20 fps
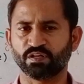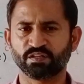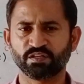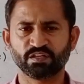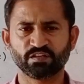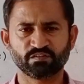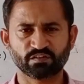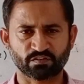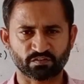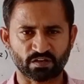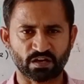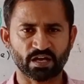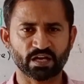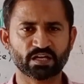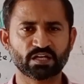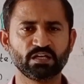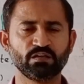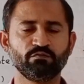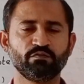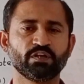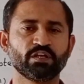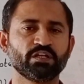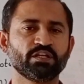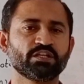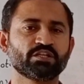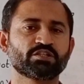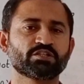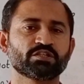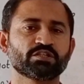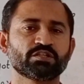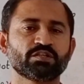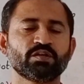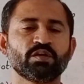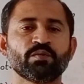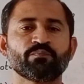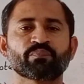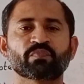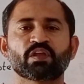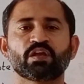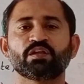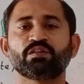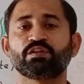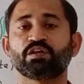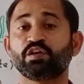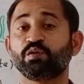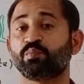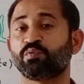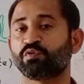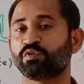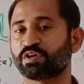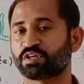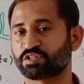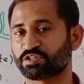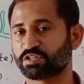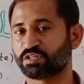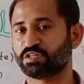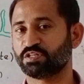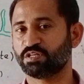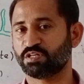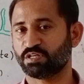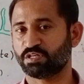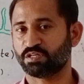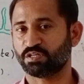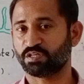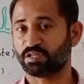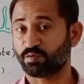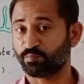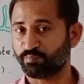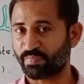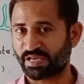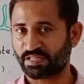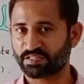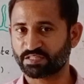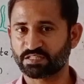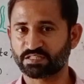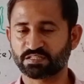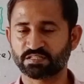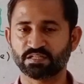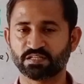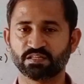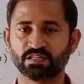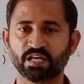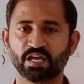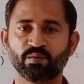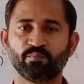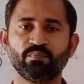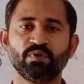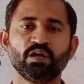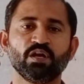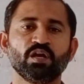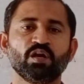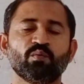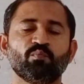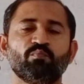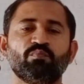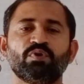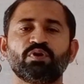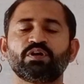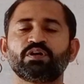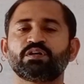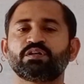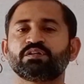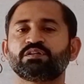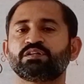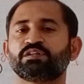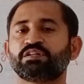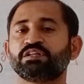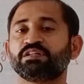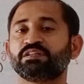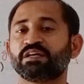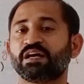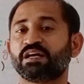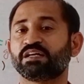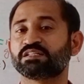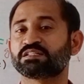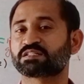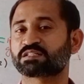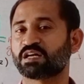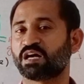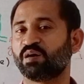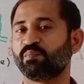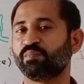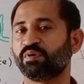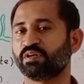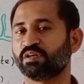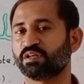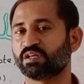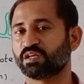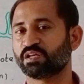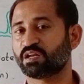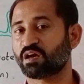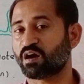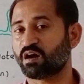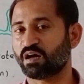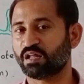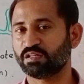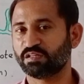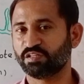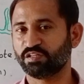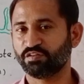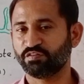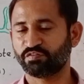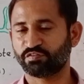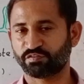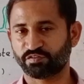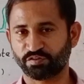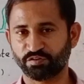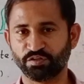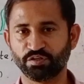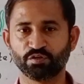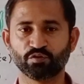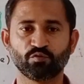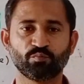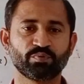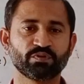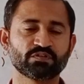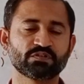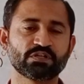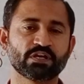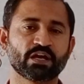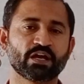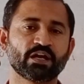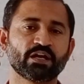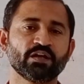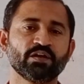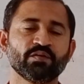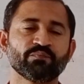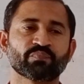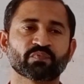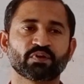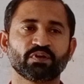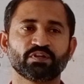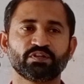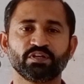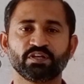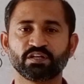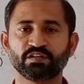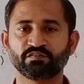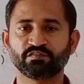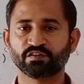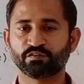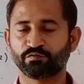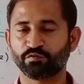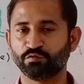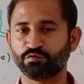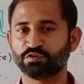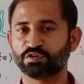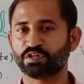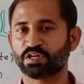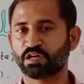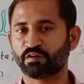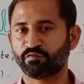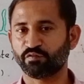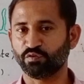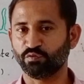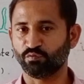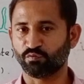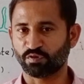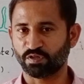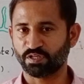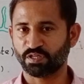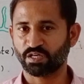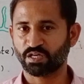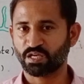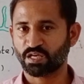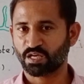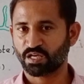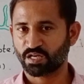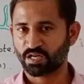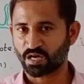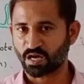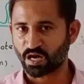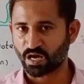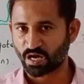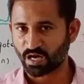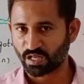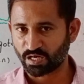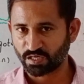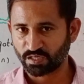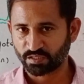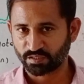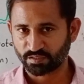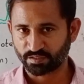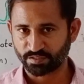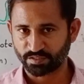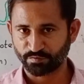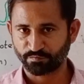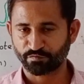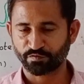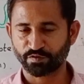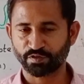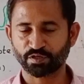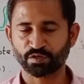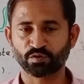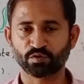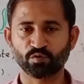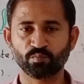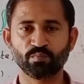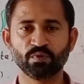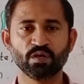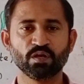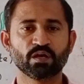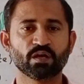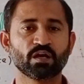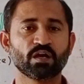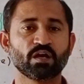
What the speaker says: There is a slightly variation in the reproduction methods in them, but the thing that is common in all these 3 group is that there is a fusion of nuclei in all different group,